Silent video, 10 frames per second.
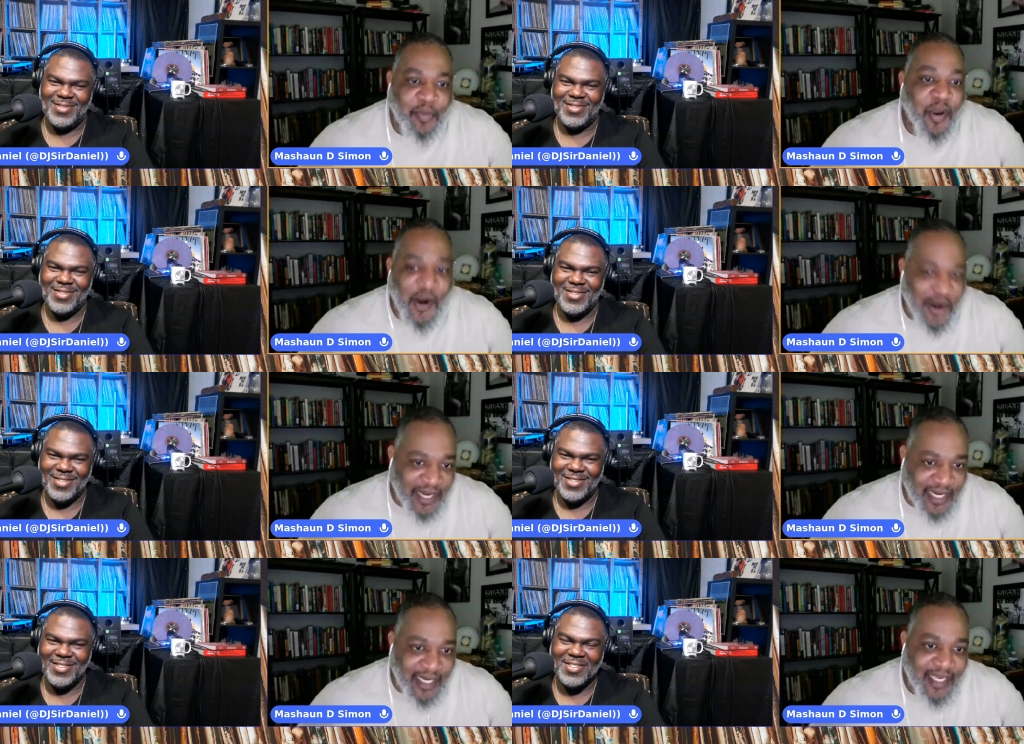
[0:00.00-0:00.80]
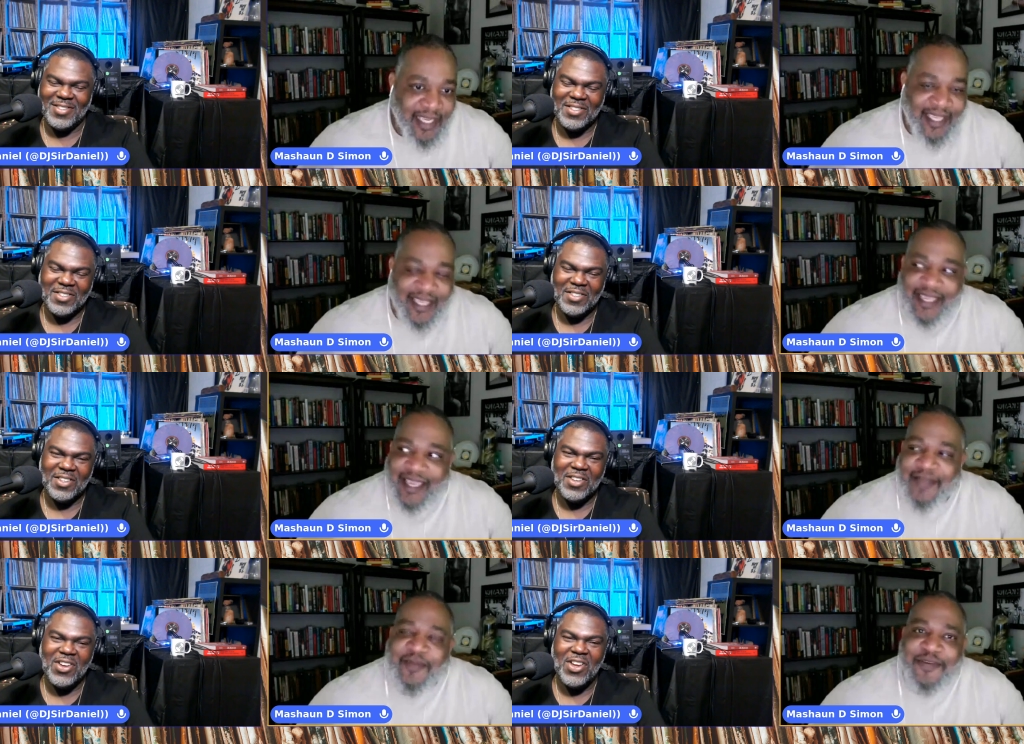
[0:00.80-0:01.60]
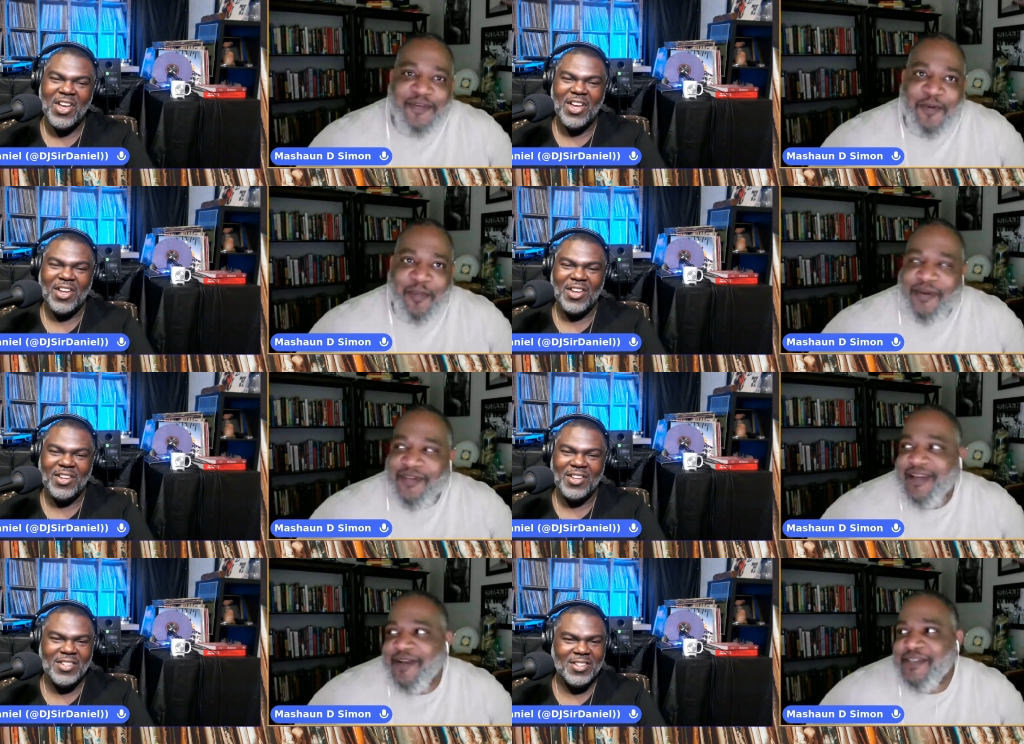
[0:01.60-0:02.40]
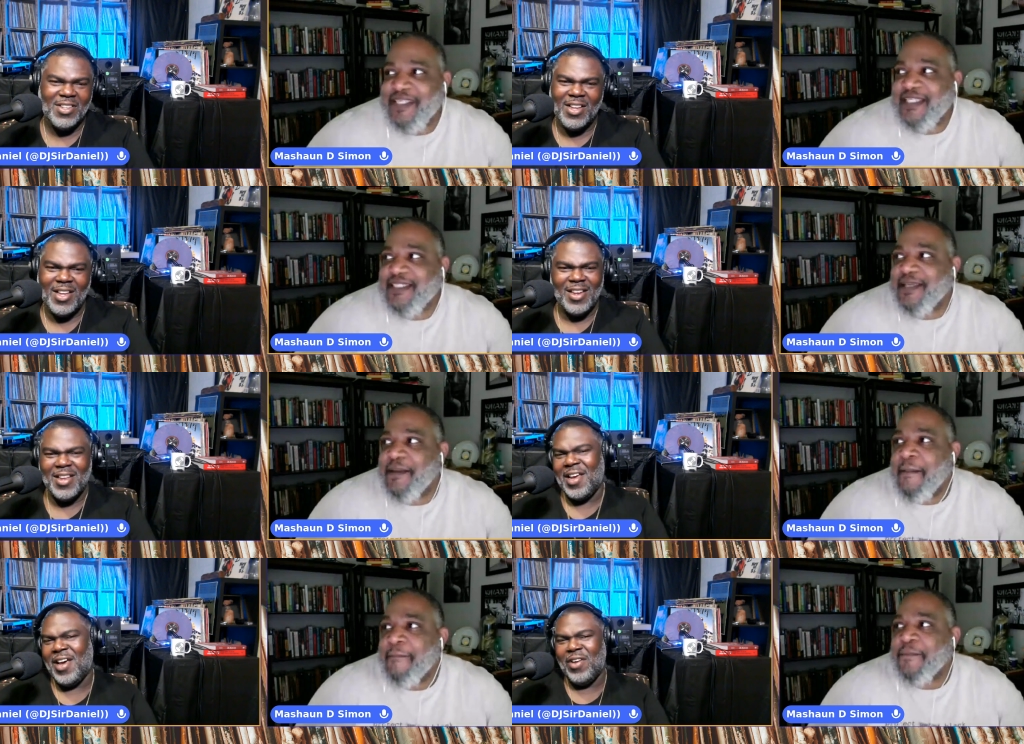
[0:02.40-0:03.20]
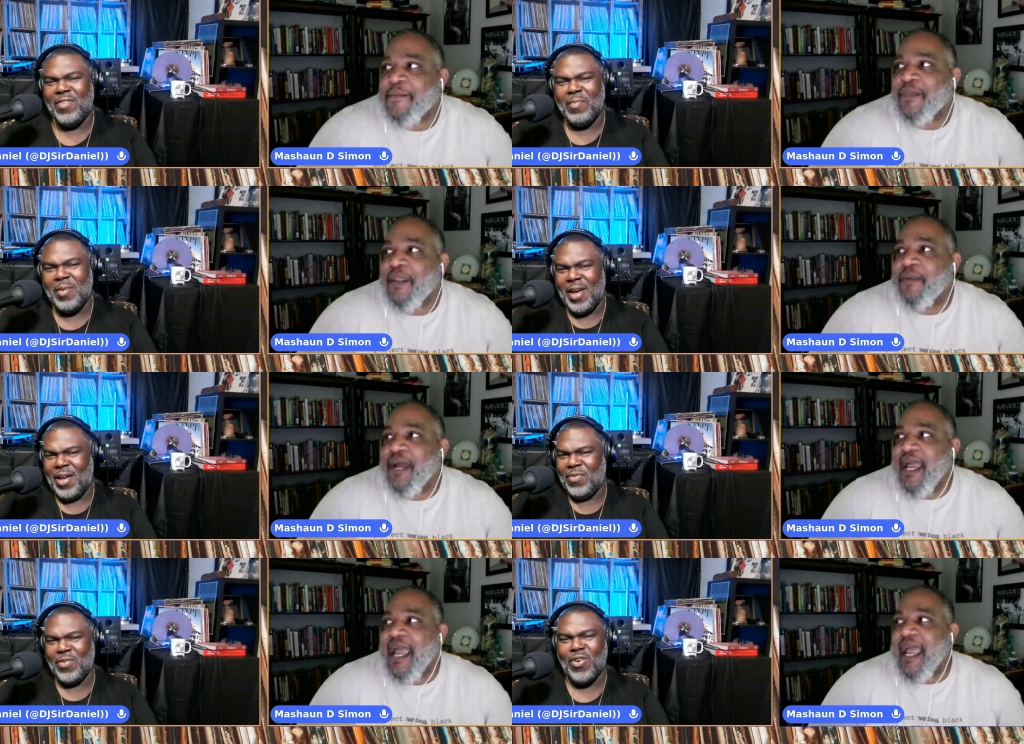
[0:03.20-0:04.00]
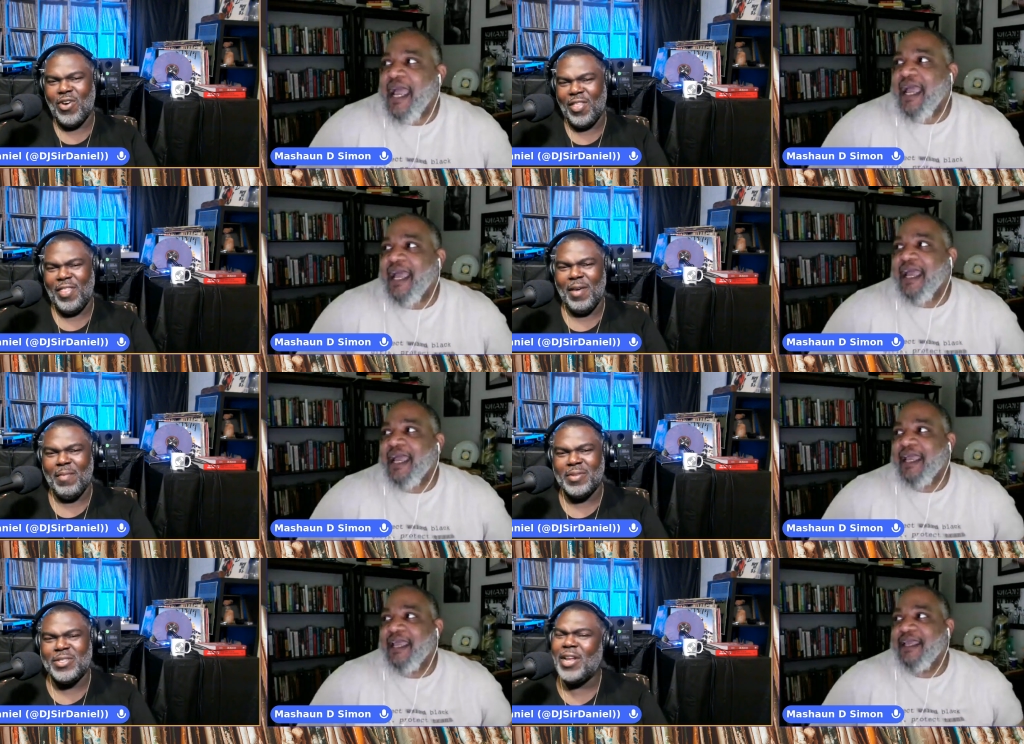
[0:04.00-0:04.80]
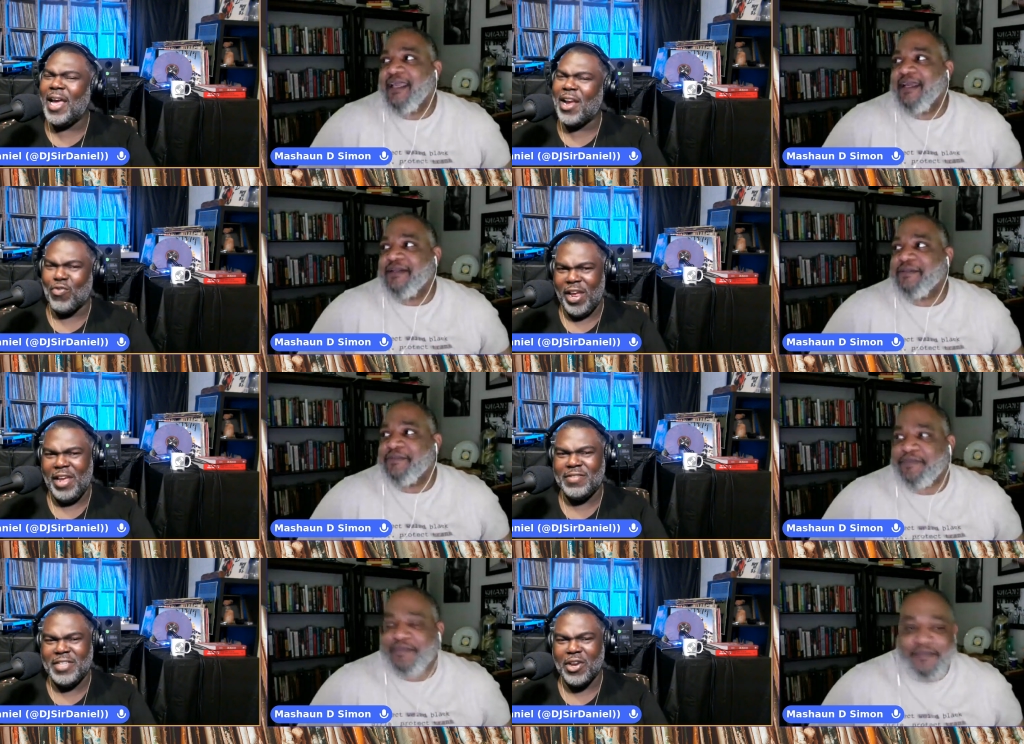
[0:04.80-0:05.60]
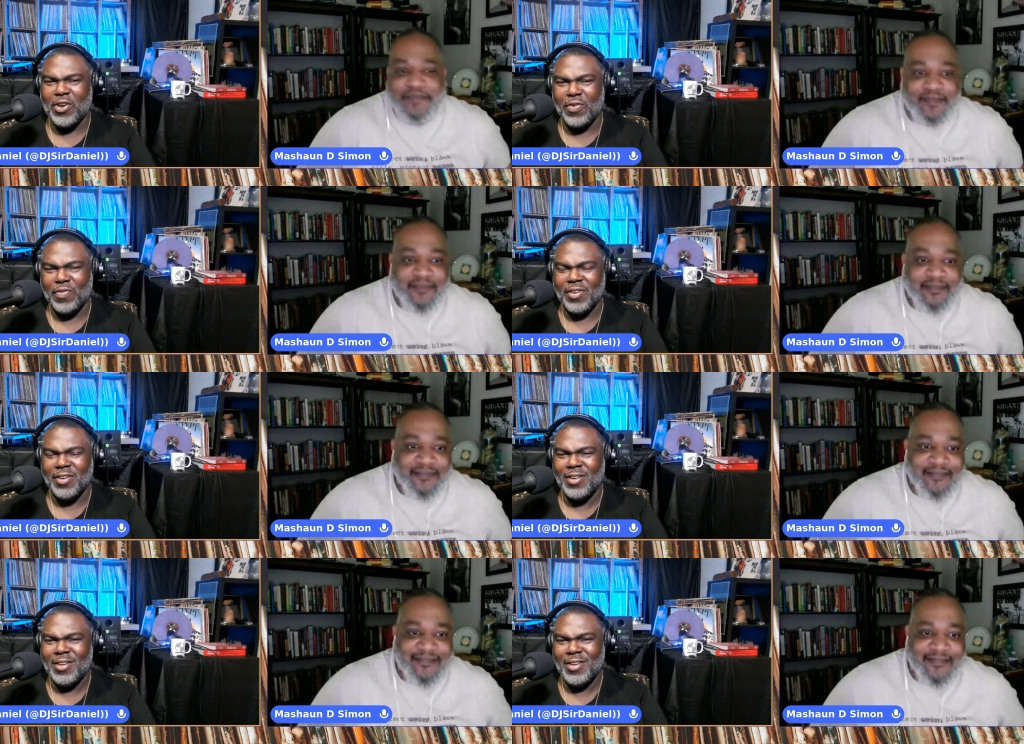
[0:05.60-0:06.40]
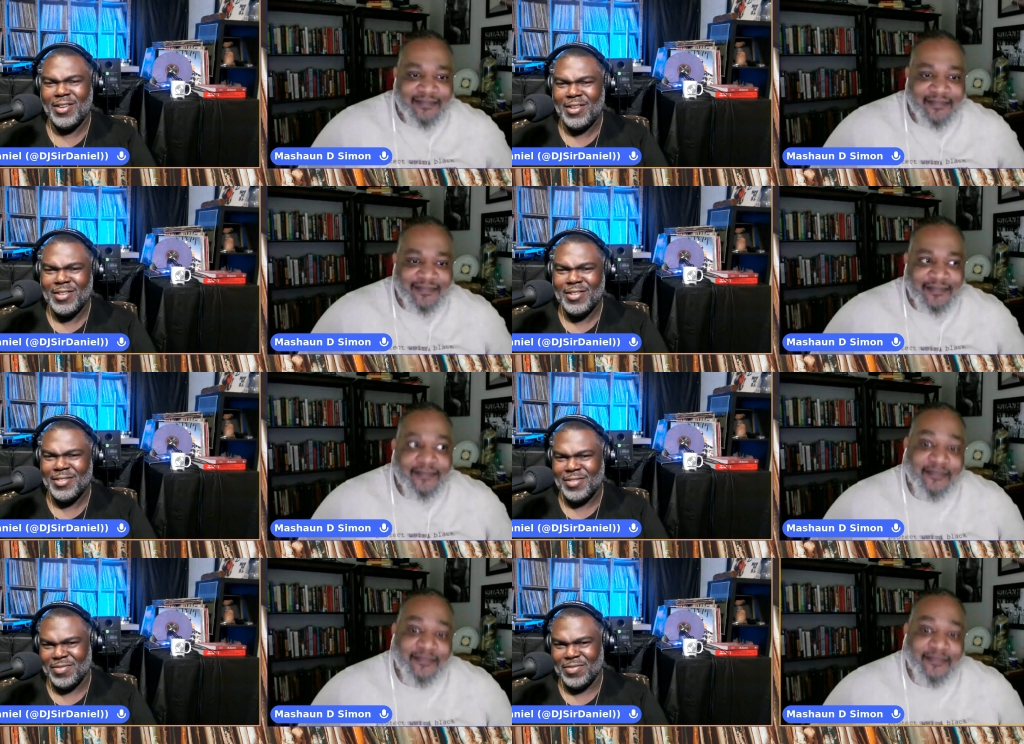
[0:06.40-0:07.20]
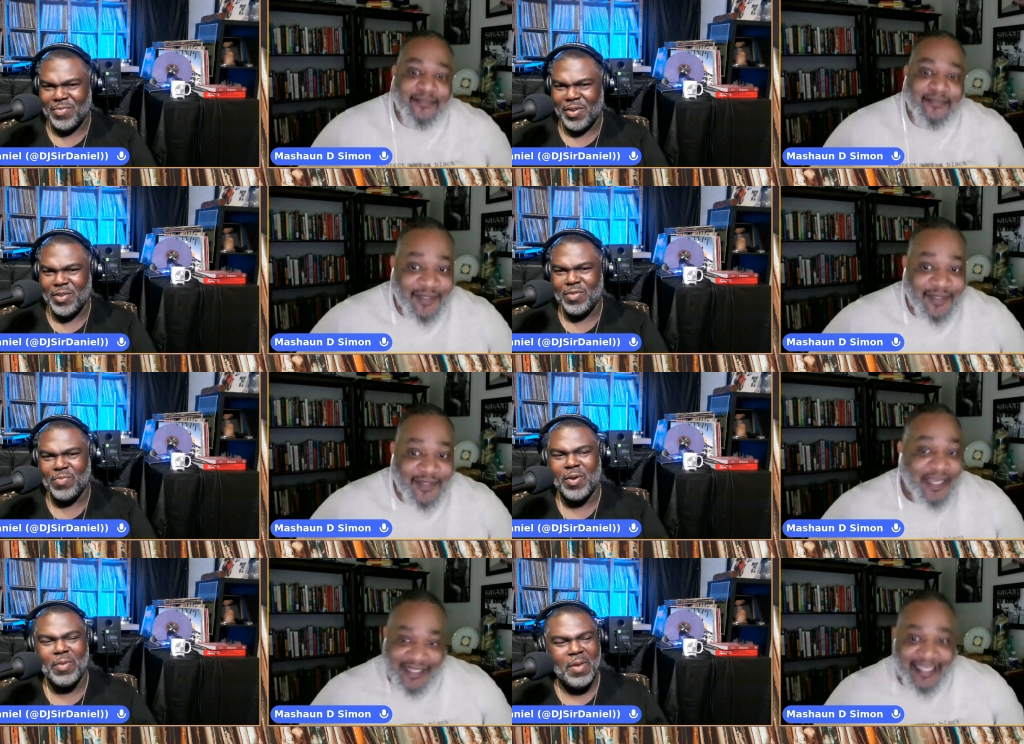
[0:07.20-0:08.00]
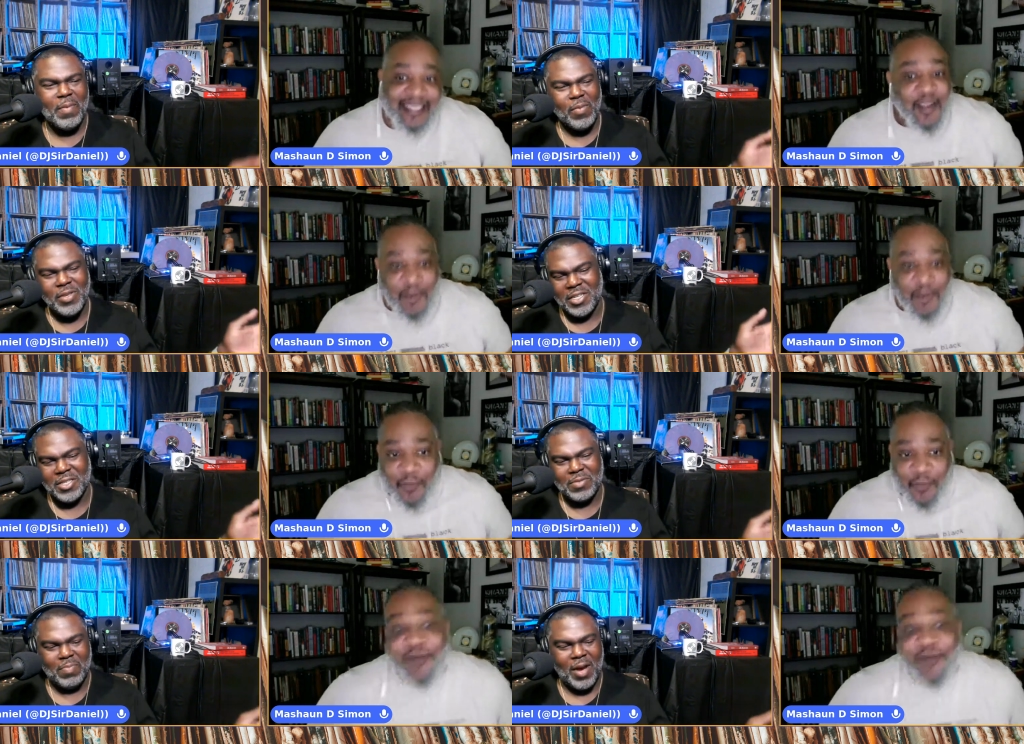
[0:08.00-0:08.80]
Speaker 1: party. I don't know if you were part of that conversation.
Speaker 2: I don't remember. I don't recall that. But so like a rave takeover, where where people would just we gonna